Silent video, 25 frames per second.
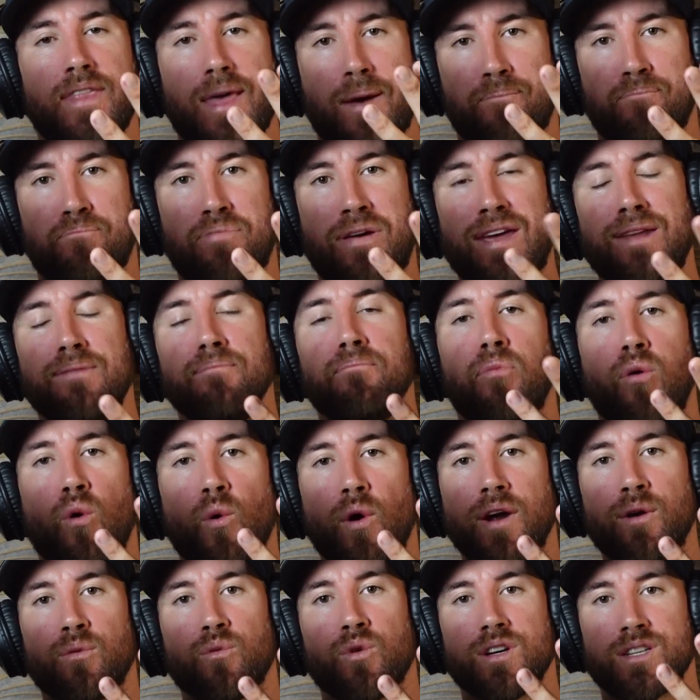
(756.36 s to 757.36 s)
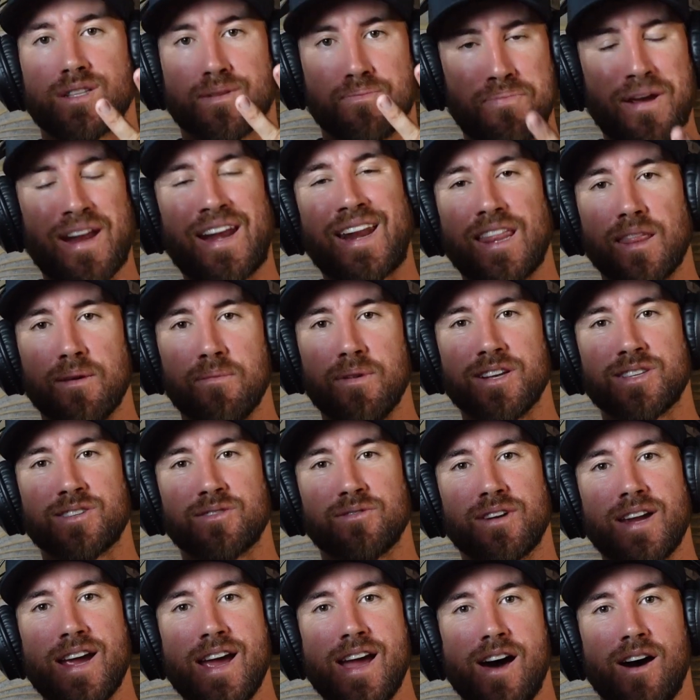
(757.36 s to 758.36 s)
that pinpoint where it's pinning the
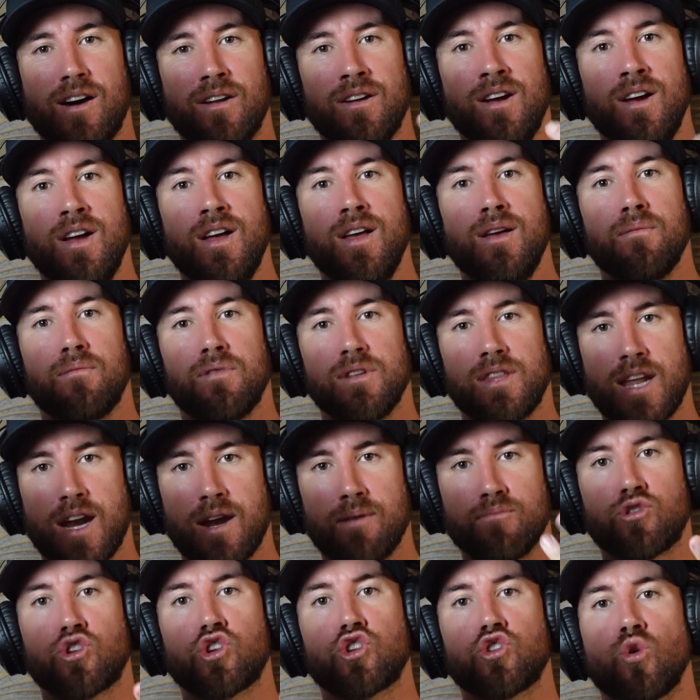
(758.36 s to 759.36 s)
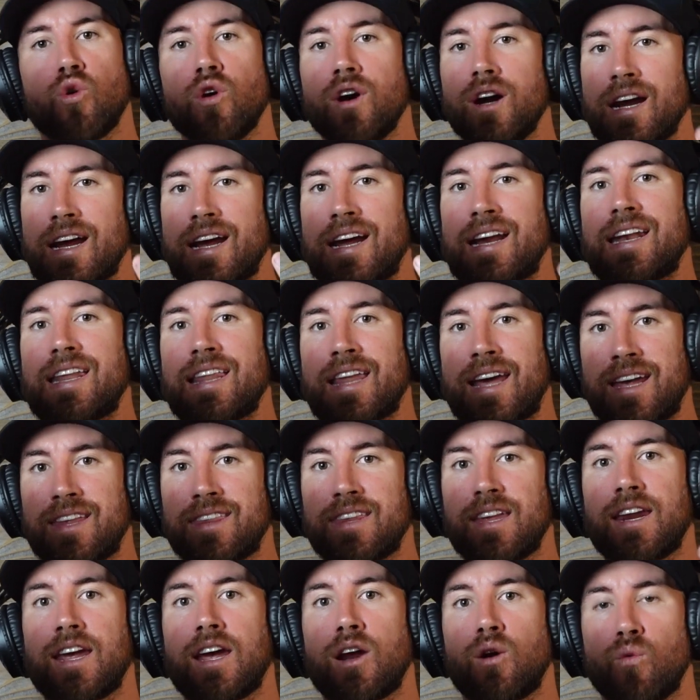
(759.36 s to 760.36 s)
muscle down, but then I'm shortening and
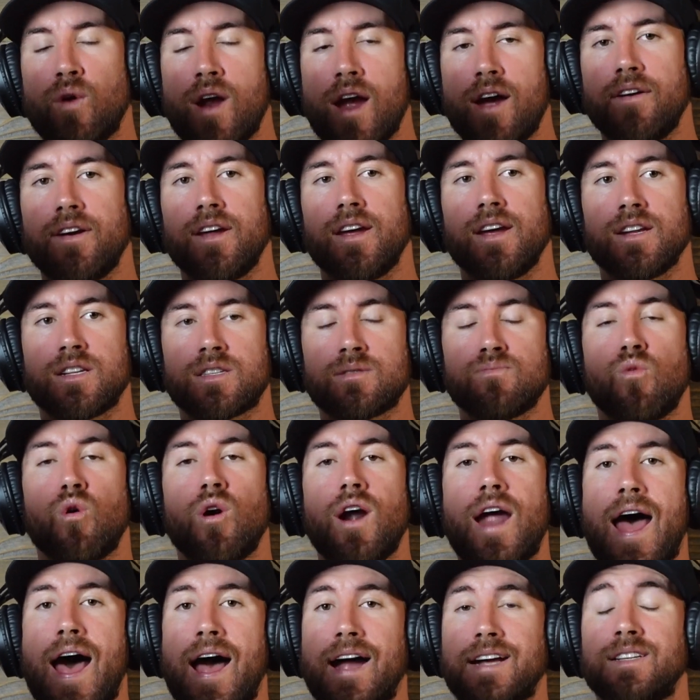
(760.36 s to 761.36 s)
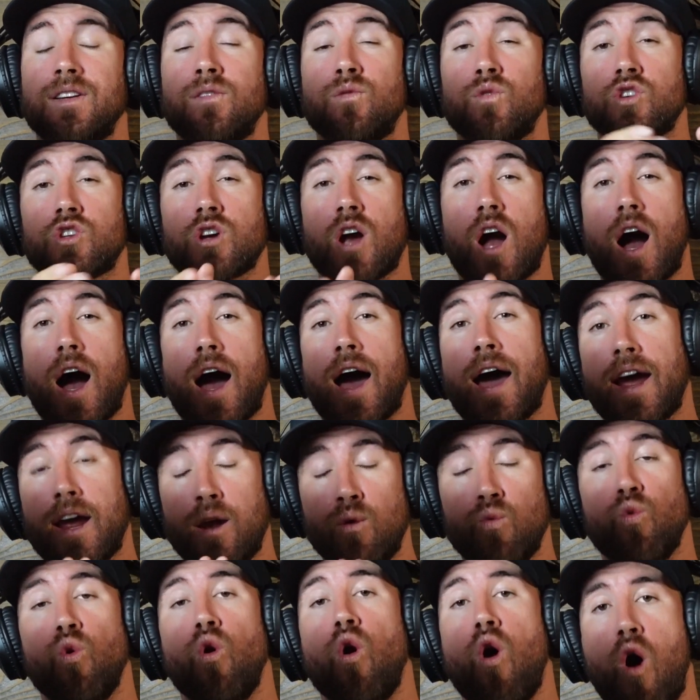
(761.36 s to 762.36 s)
lengthening around it. It's more active, which
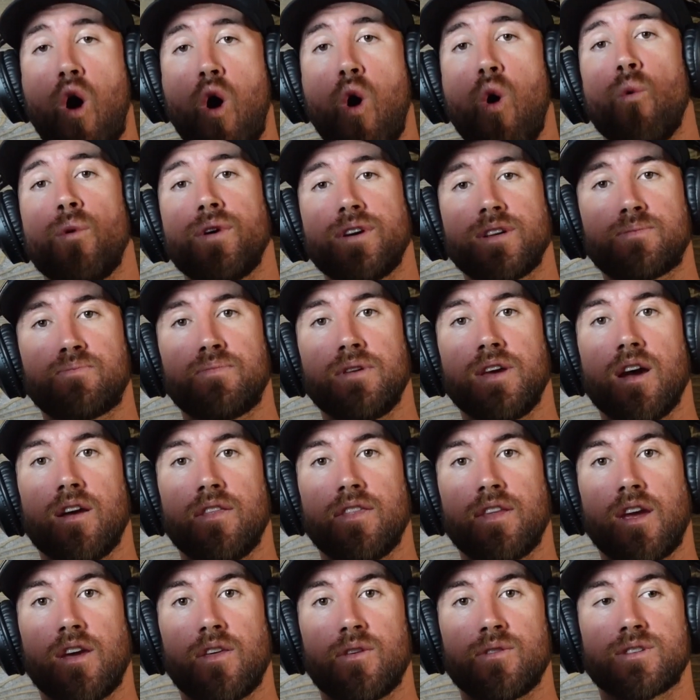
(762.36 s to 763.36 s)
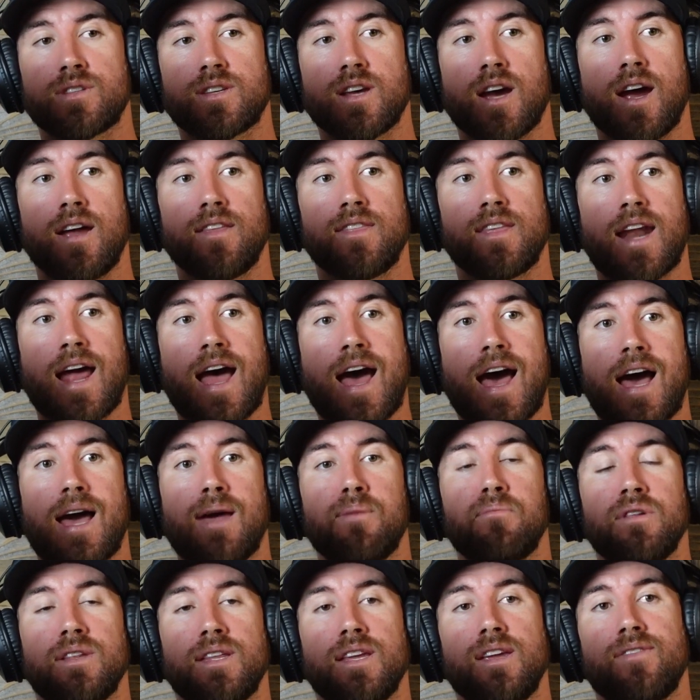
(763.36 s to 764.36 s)
I will always be on the other side, that
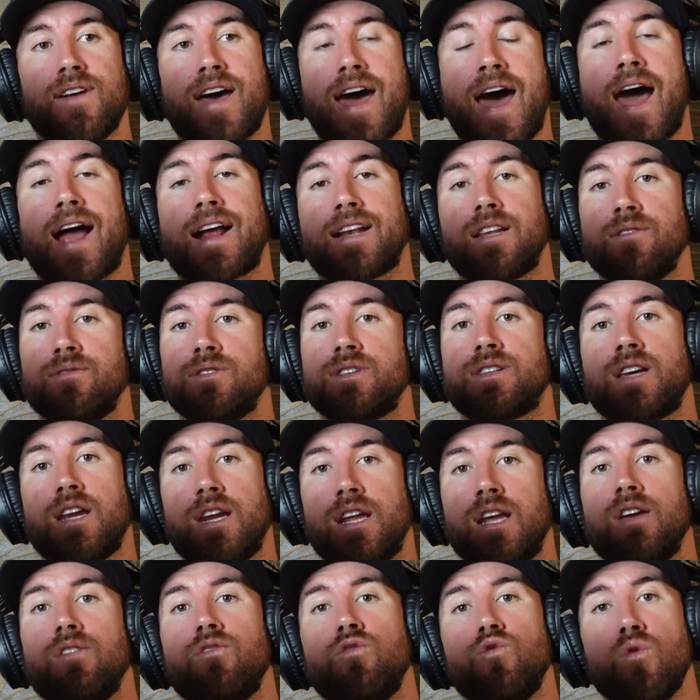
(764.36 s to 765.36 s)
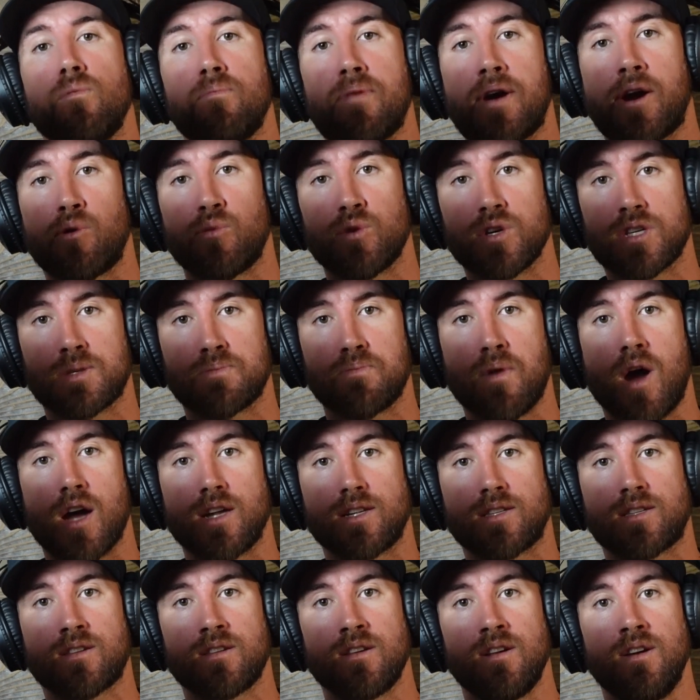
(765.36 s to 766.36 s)
I believe active is going to give you a better
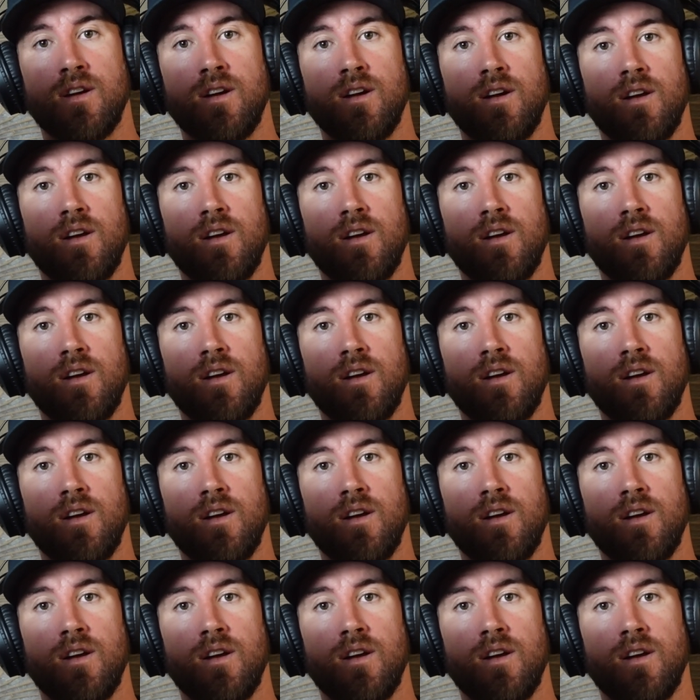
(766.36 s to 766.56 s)
response,